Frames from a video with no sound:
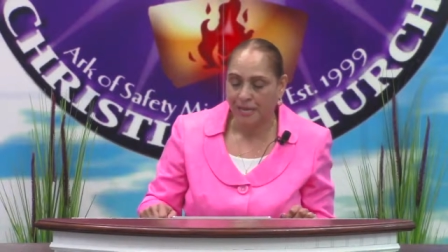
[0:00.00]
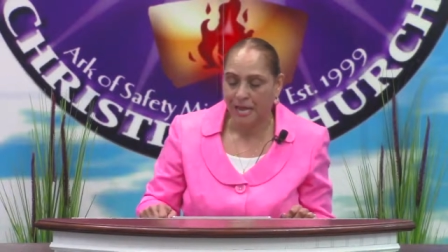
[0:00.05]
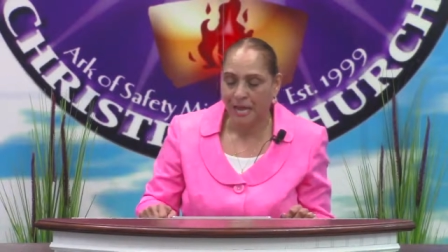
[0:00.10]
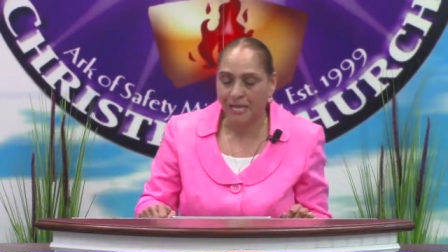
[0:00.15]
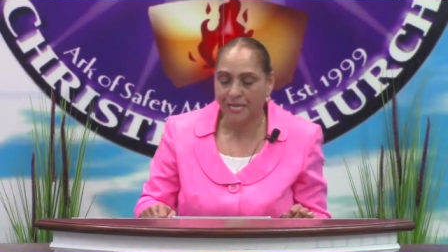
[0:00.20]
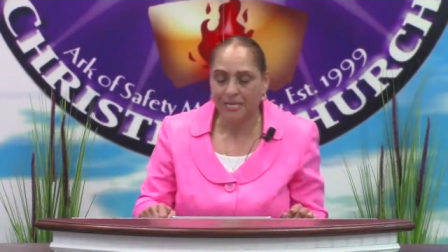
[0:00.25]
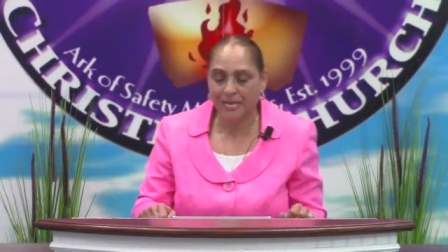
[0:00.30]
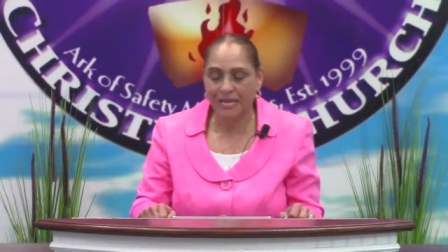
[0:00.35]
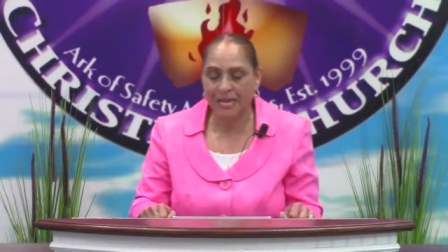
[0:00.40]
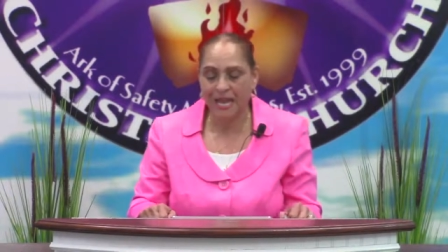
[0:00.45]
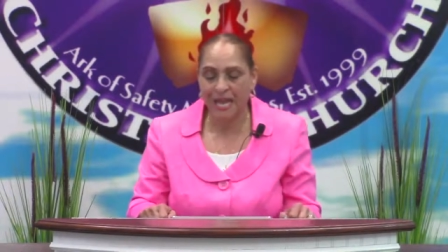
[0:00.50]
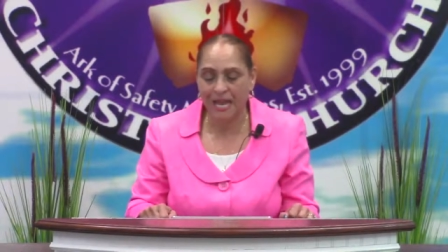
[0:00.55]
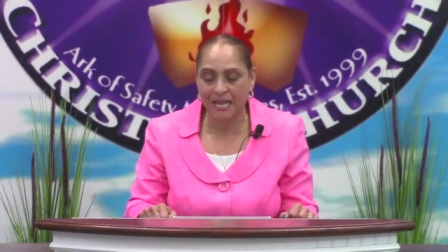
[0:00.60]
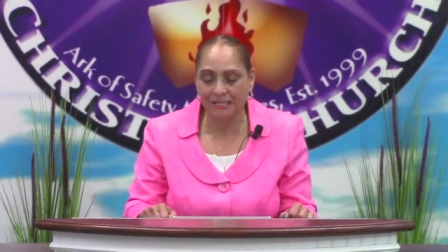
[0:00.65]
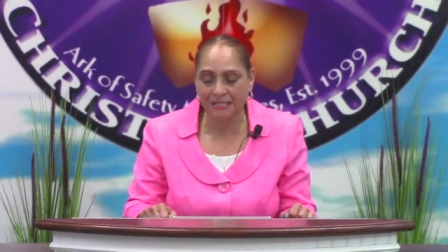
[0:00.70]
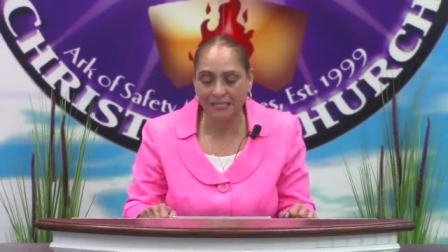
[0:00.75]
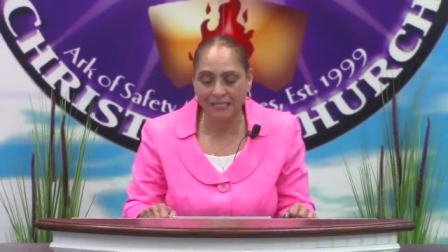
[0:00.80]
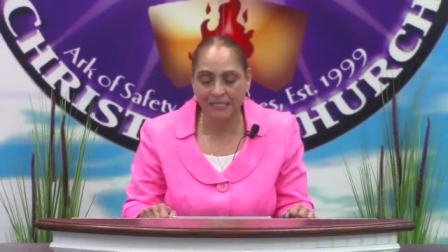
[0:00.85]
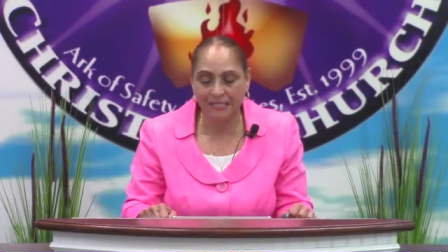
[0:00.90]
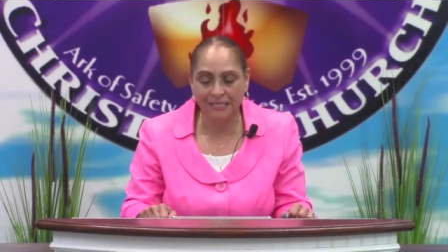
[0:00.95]
and He
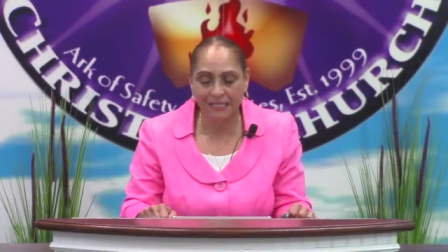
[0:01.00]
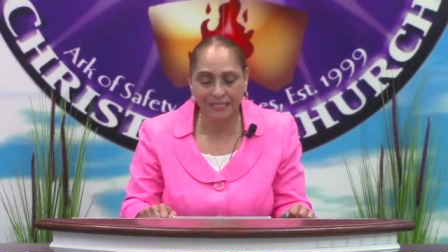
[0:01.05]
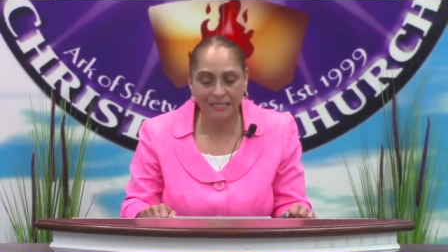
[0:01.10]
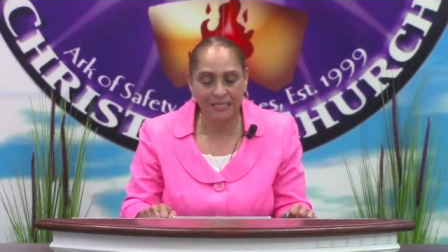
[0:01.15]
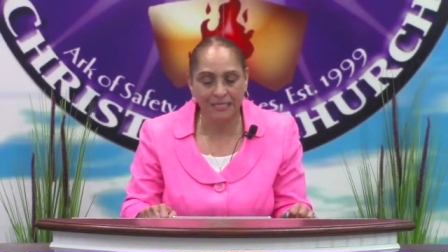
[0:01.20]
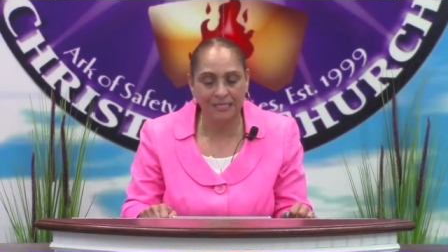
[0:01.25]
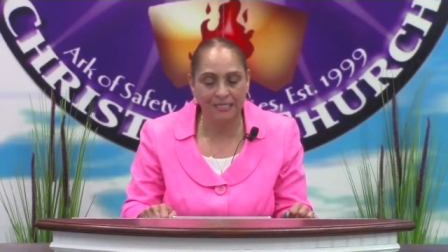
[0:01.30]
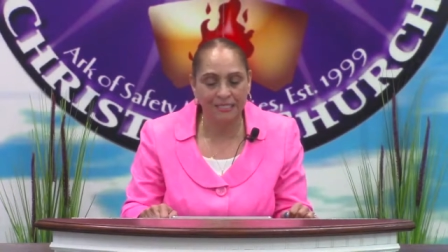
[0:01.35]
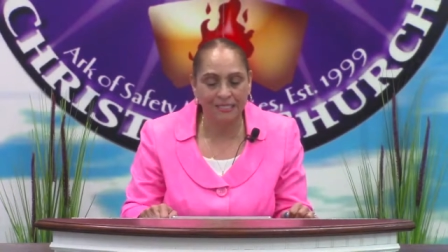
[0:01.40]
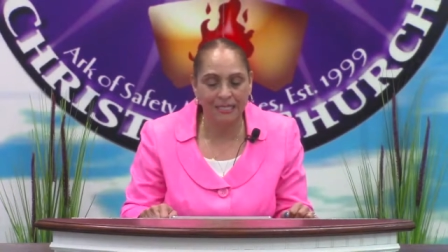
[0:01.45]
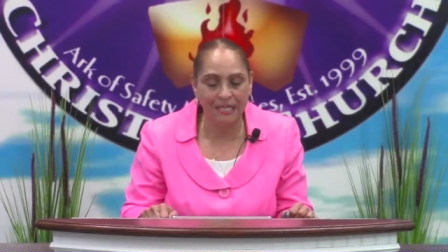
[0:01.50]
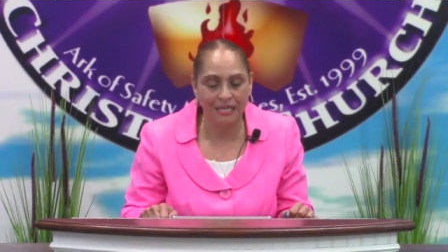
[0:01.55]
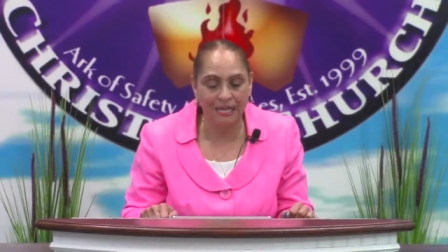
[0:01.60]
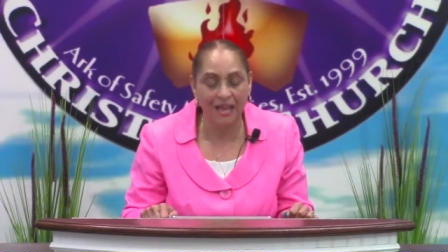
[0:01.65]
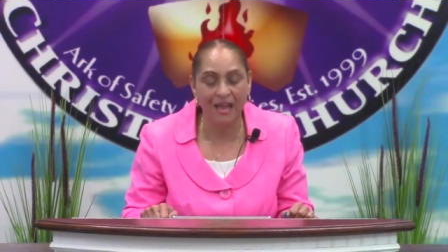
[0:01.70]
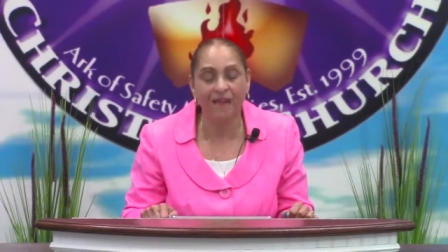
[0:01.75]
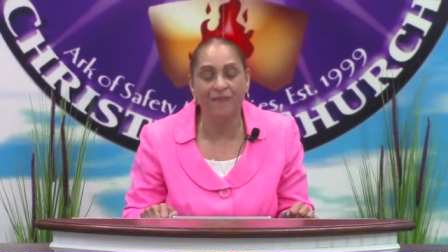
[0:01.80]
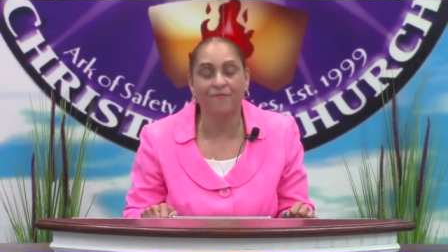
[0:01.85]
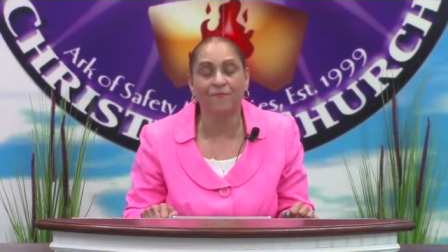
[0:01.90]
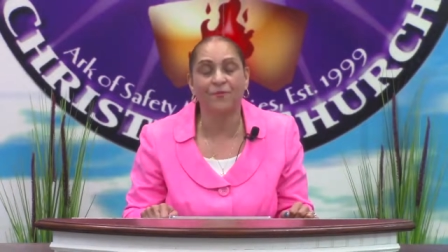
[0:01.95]
has indeed set
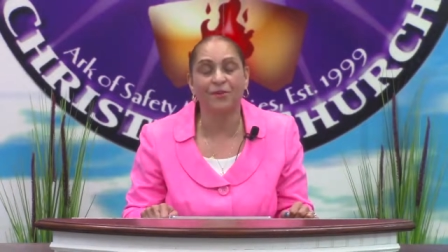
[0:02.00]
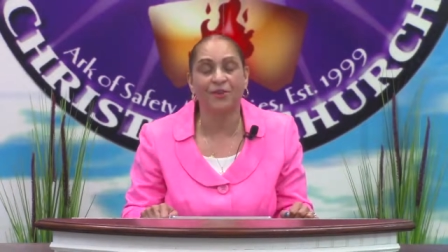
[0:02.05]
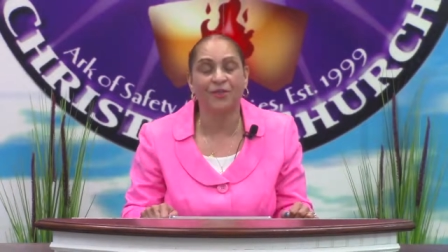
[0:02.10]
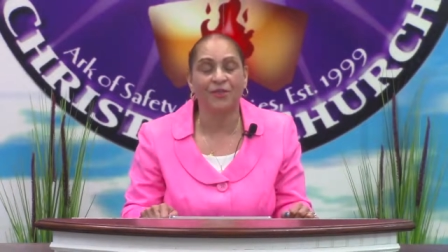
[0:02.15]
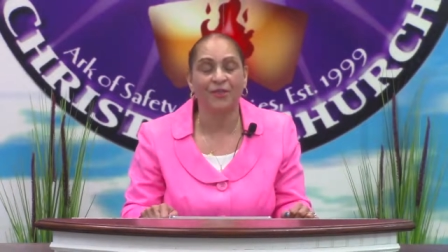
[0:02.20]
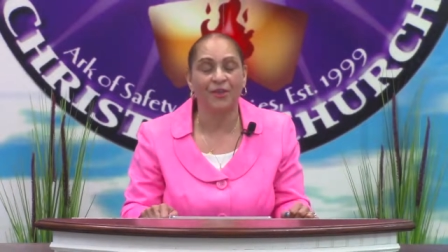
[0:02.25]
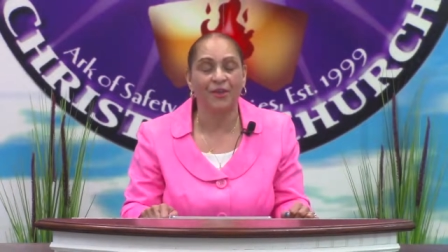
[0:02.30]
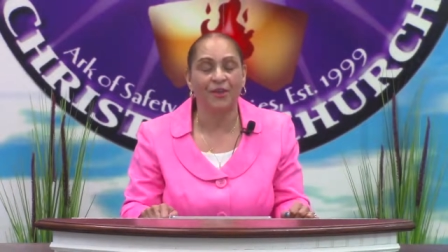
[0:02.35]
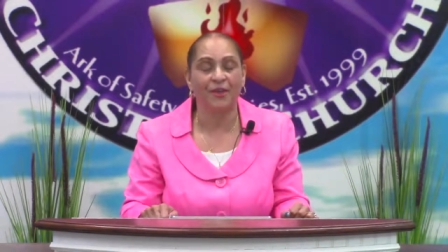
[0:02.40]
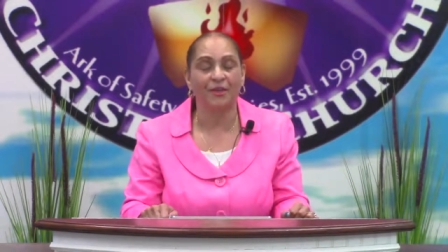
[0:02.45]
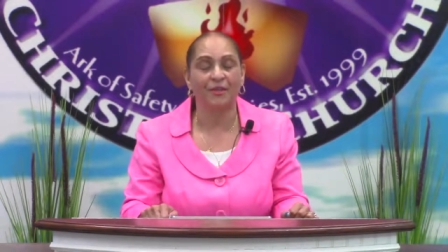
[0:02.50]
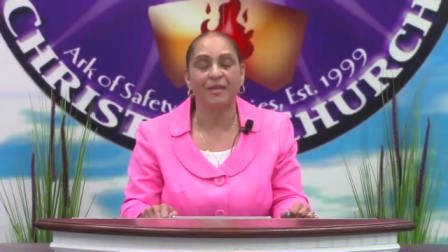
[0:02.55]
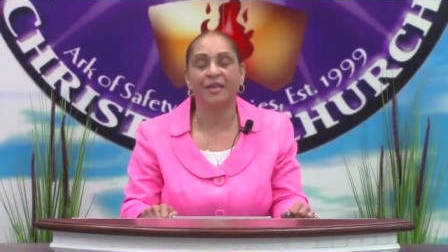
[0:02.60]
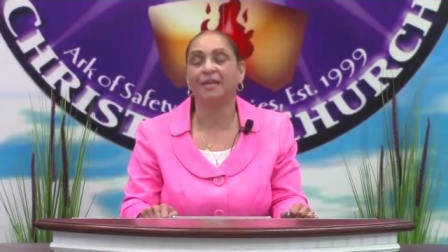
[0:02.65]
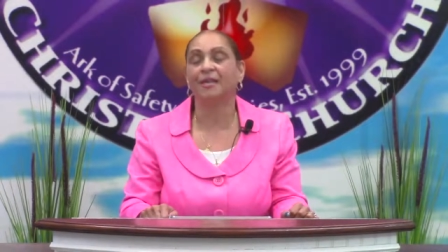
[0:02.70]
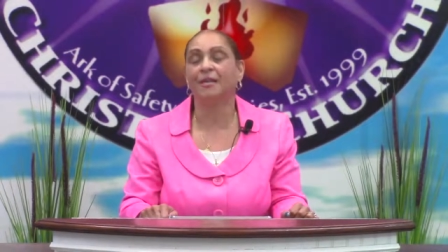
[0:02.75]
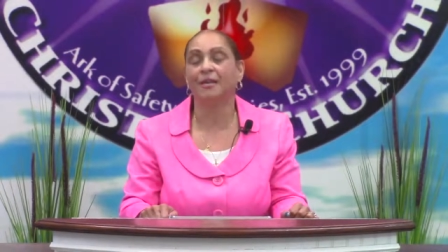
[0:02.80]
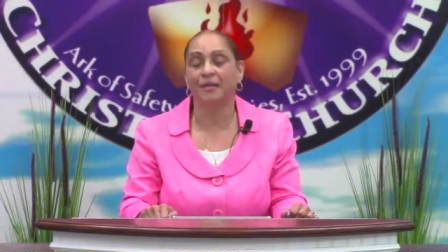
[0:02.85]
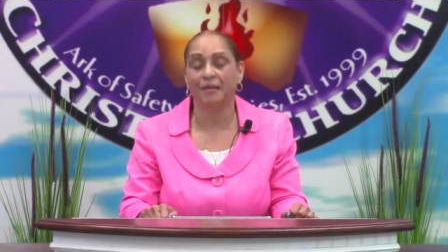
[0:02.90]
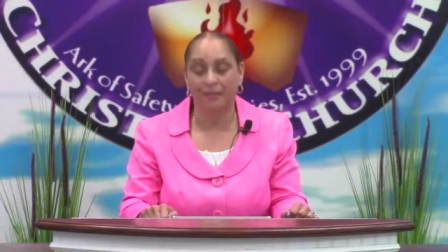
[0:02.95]
everything
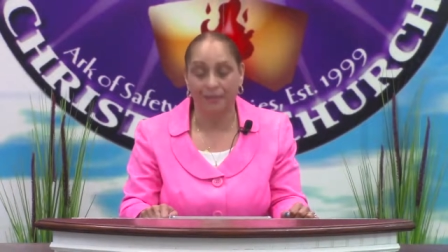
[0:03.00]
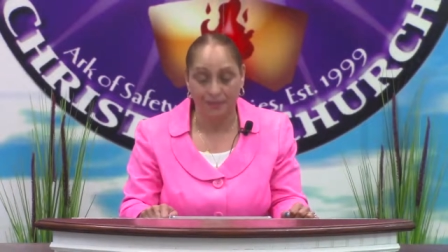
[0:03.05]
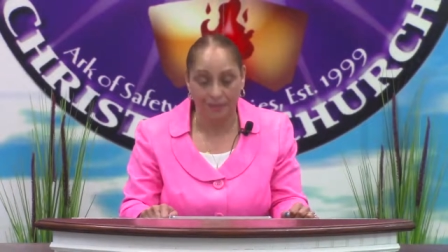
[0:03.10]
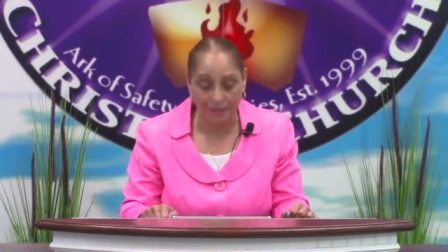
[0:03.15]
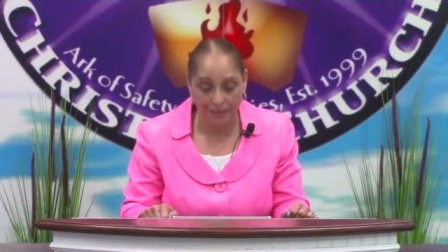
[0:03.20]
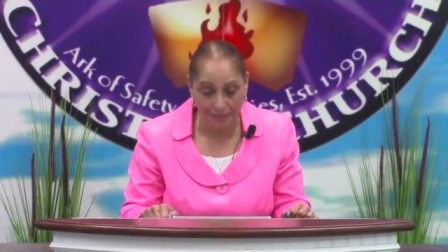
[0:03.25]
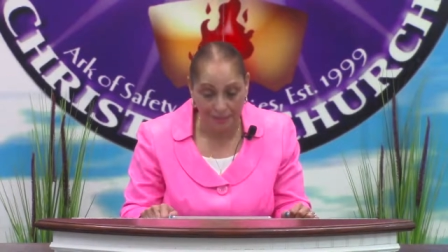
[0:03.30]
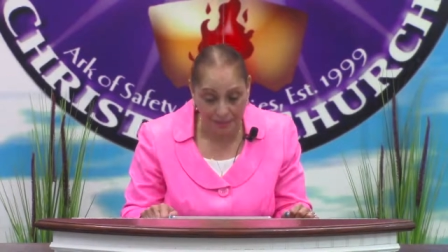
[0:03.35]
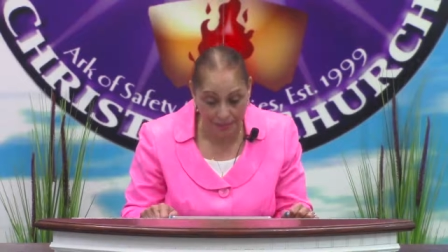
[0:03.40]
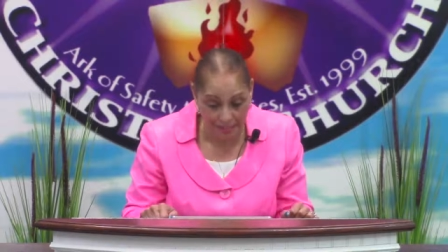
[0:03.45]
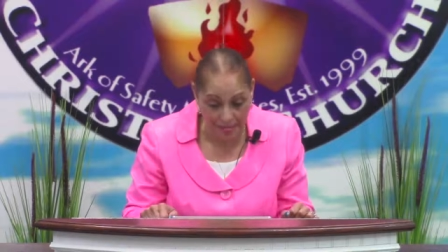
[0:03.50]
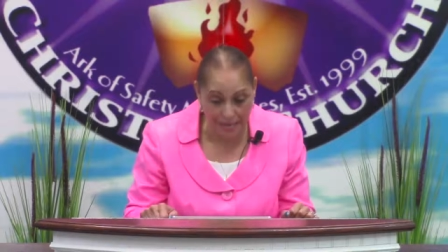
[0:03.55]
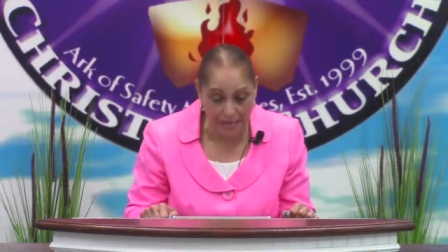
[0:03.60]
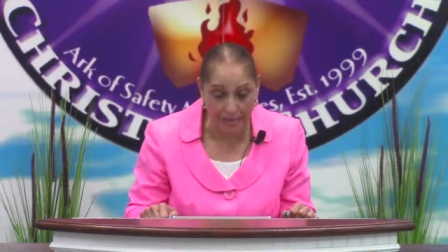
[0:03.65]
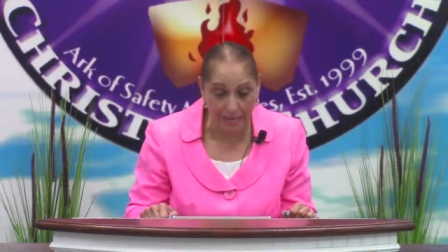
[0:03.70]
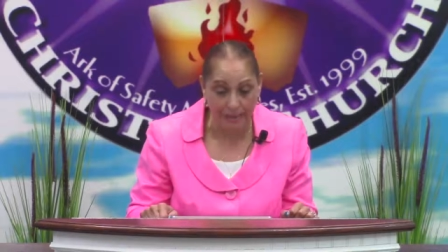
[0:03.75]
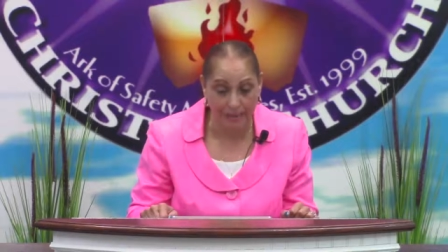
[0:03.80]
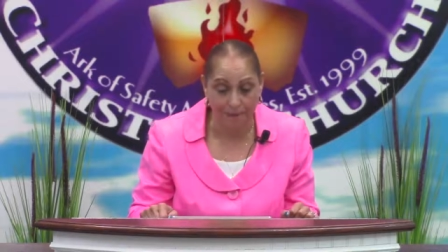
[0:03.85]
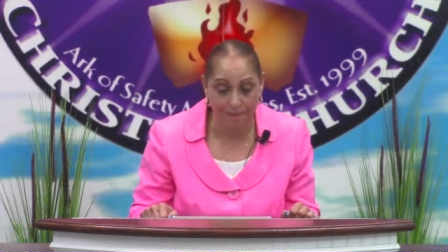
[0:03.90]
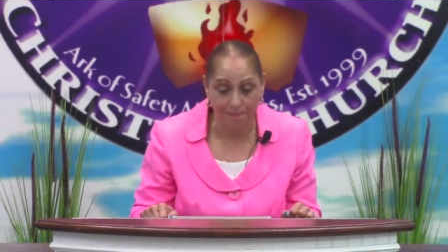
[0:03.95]
in
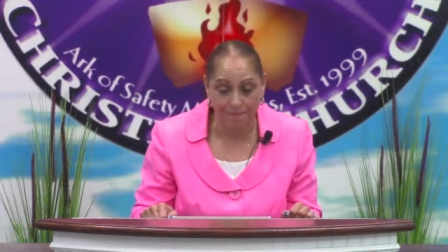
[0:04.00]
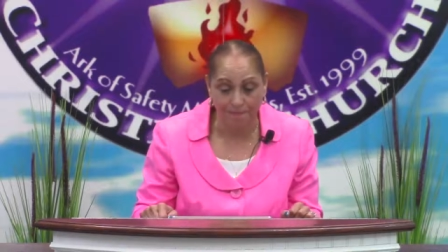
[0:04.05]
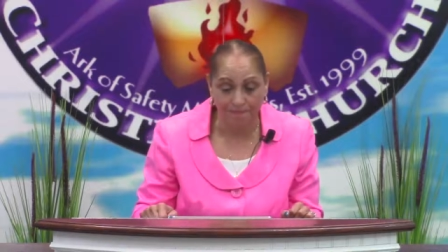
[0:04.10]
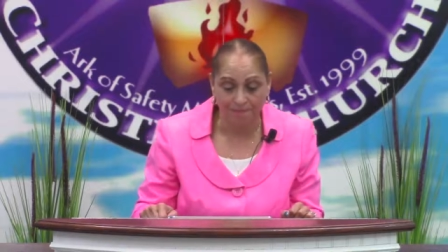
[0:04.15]
time.